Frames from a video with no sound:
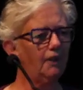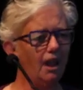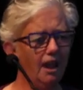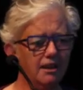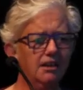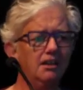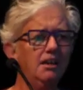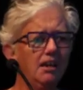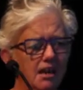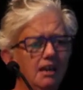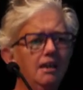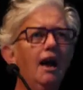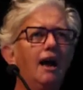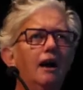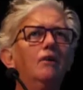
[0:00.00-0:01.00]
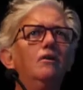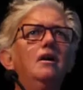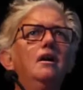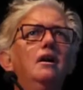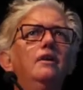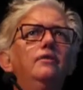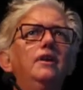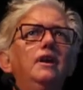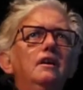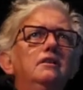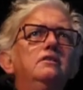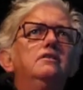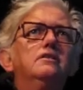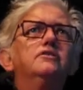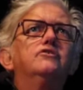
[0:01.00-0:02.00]
And anyhow, the
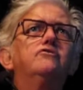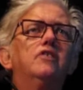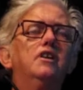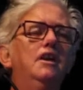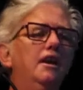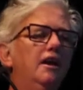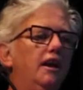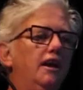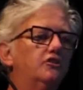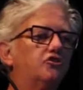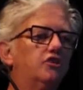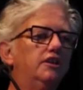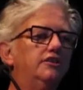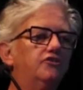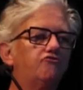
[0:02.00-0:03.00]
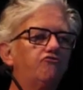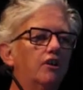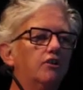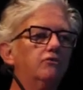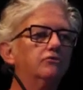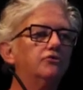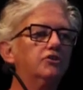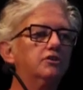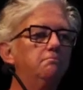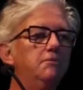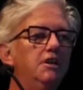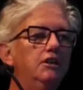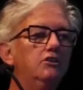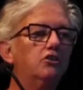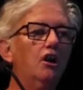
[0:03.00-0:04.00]
industry actually struggles to
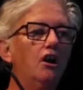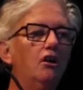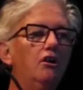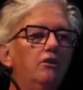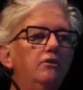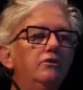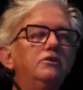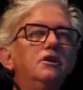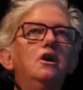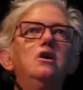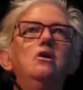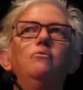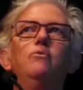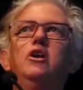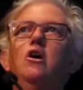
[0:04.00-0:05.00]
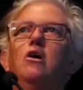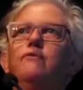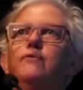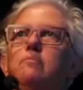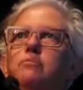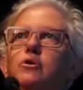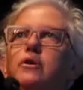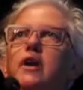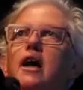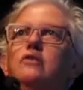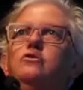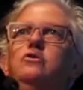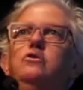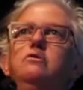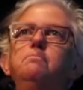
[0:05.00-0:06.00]
meet code. We often put
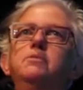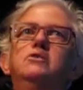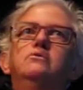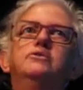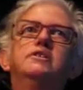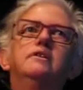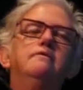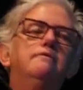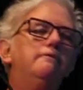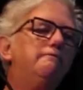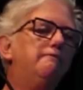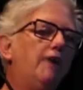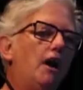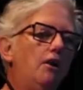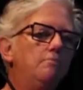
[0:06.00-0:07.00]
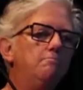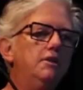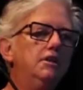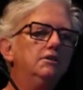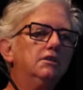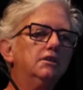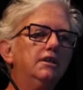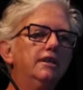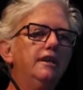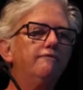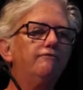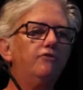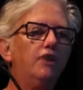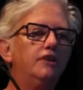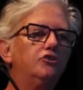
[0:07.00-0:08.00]
our new builds in
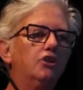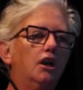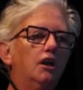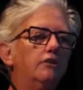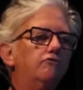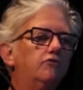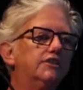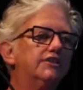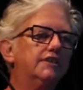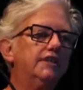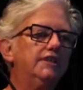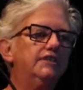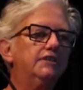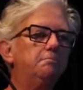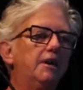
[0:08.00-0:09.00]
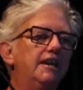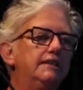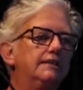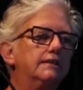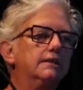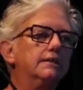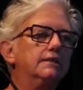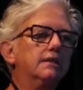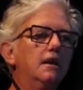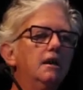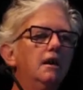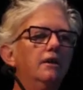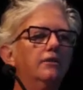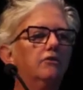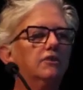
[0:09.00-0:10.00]
environmentally fragile and risky spaces.
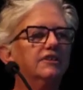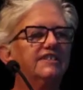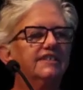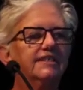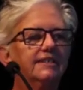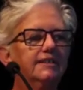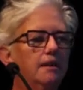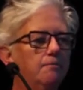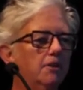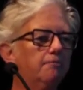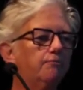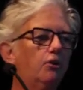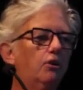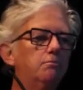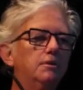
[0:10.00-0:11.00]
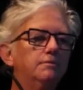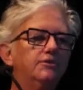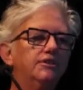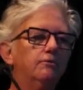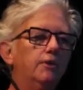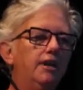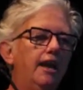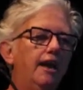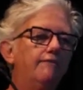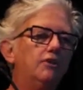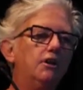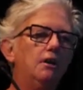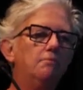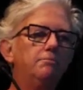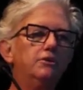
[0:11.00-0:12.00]
There are systemic problems that we have
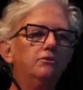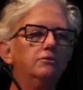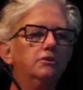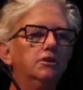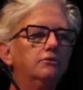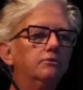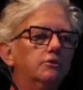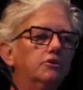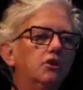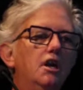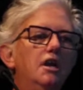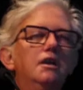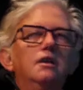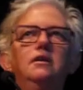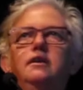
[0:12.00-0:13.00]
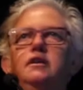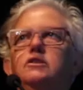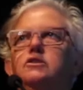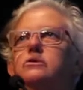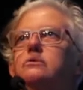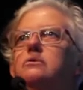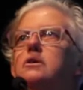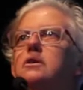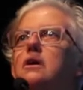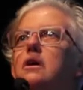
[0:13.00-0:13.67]
in our buildings which lead to